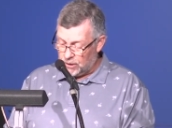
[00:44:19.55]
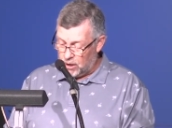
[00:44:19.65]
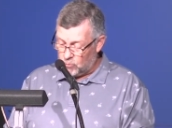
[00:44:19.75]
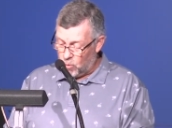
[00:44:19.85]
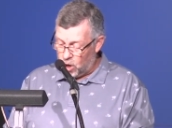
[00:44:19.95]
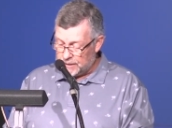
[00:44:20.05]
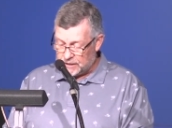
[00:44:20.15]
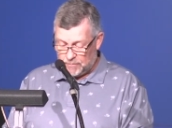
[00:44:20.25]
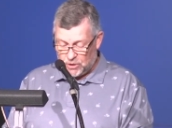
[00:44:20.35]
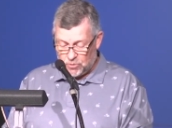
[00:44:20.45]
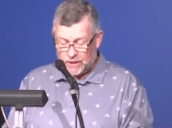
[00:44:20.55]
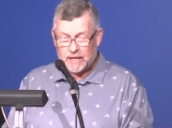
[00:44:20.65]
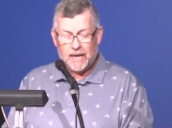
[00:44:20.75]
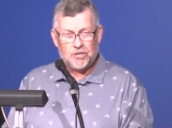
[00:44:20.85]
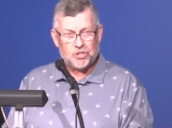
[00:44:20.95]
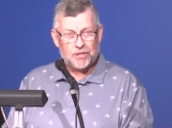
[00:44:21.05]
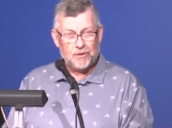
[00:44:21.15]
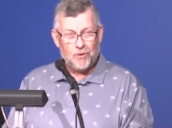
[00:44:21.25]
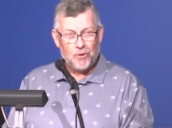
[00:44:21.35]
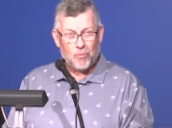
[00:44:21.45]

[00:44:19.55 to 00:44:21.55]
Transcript: on one communication